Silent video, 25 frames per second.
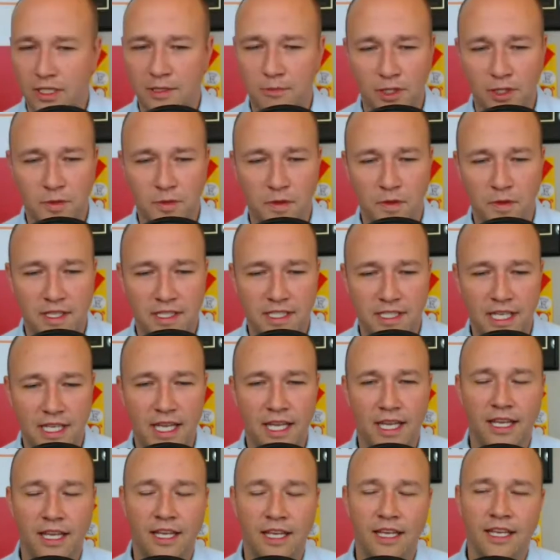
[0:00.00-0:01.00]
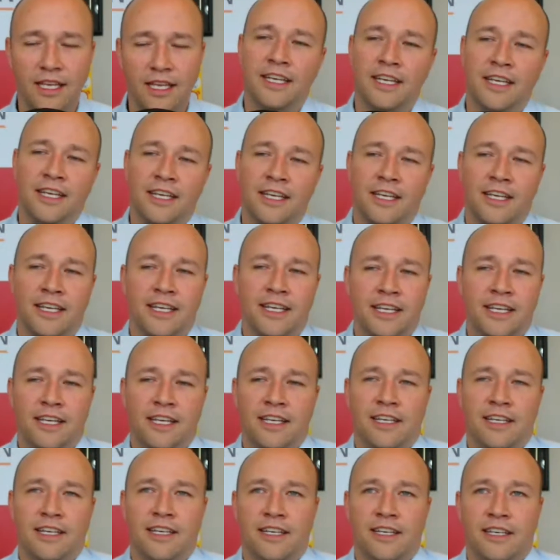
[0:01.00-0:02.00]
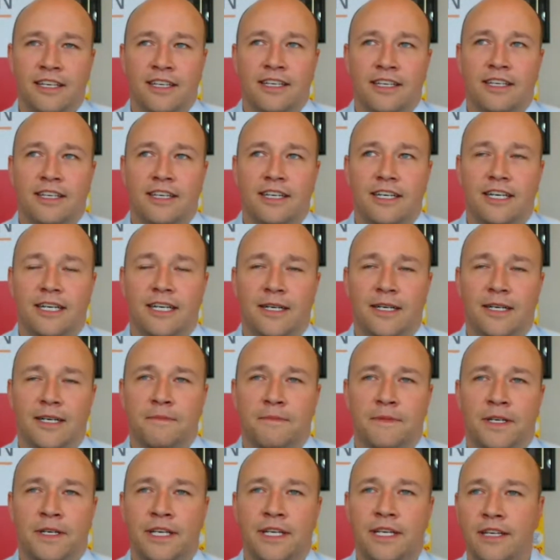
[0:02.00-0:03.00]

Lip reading: with a Z. Not